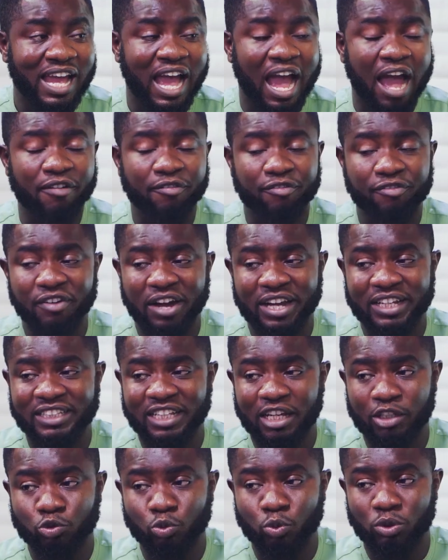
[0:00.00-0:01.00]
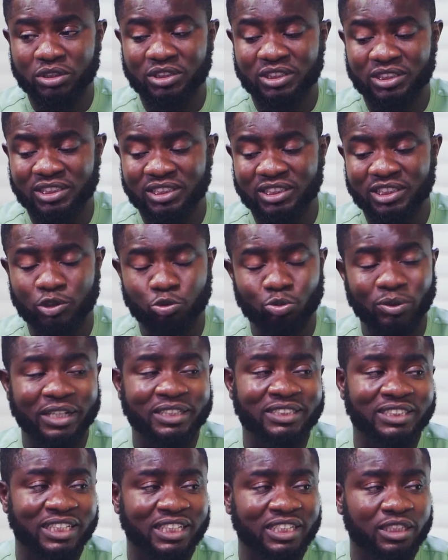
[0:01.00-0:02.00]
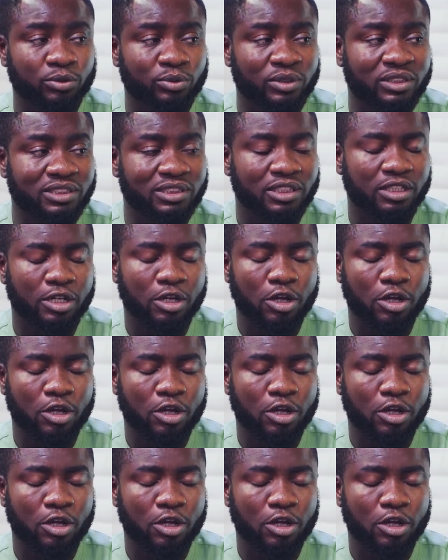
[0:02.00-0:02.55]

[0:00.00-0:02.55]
and find out what is it we are dealing with.